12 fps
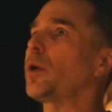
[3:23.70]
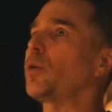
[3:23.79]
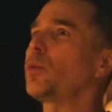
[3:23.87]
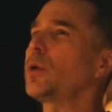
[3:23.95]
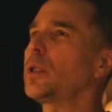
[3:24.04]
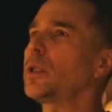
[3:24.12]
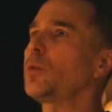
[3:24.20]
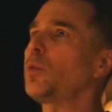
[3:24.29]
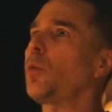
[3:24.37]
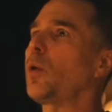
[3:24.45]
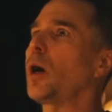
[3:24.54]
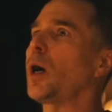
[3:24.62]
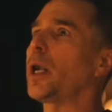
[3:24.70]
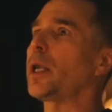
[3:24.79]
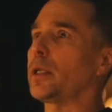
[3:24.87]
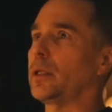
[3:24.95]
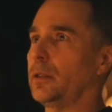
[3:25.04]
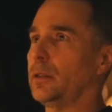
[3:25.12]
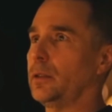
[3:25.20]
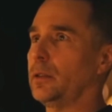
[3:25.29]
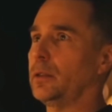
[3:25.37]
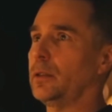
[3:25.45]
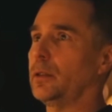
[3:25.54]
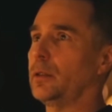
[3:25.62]
I really wanted
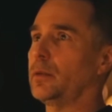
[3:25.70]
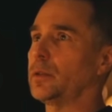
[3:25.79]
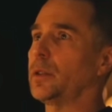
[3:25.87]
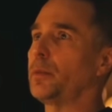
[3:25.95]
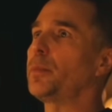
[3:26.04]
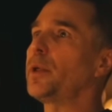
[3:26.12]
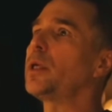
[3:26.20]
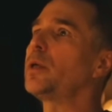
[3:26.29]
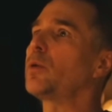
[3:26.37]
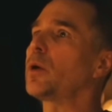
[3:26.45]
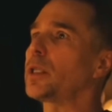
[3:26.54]
was to be one